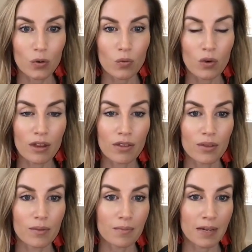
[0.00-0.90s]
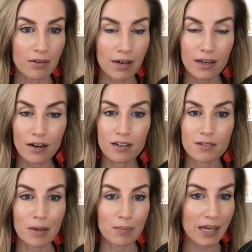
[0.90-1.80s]
with my credit
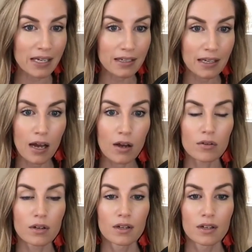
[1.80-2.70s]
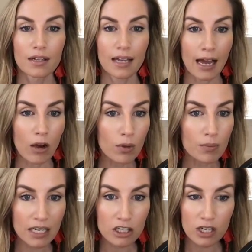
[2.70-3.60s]
cards, my bank account, how
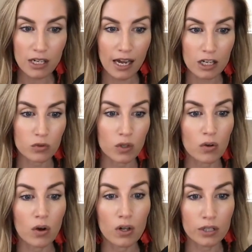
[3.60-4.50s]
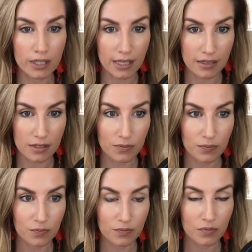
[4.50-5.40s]
I'm managing cash flow, all the
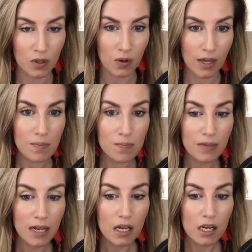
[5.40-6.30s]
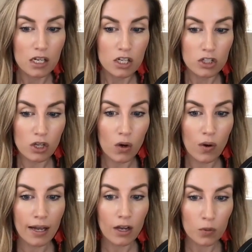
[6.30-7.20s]
things. Okay.
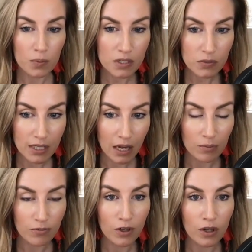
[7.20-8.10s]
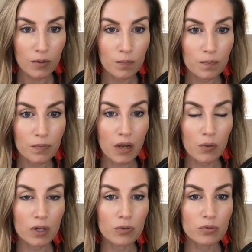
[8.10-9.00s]
So I hope this was helpful.
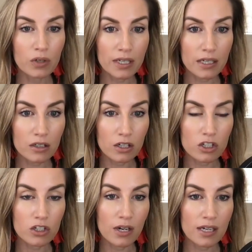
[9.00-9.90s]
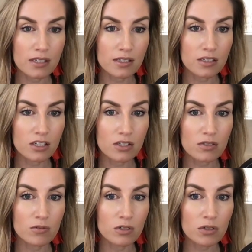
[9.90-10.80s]
I want to really encourage you guys to
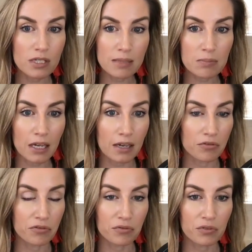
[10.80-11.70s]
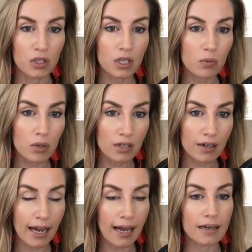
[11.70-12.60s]
just do a deep dive. Look at where
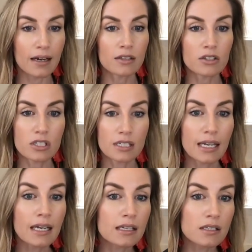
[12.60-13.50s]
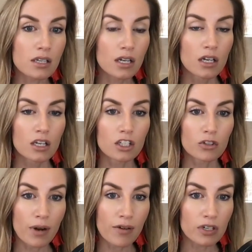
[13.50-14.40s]
you're at. Understand
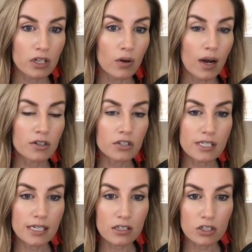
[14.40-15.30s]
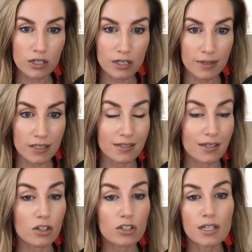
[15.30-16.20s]
your revenue, understand your
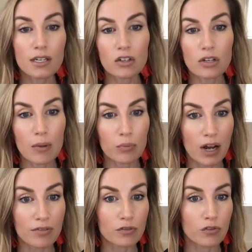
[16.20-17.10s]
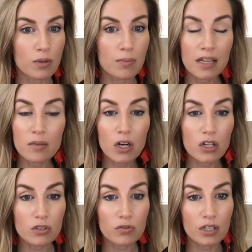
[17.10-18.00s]
expenses, understand your net profit for the month, but
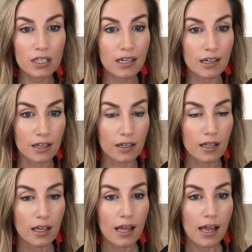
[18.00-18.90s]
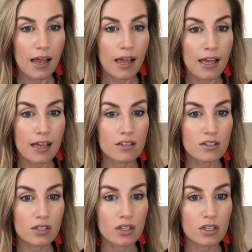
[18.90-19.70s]
also for the year. And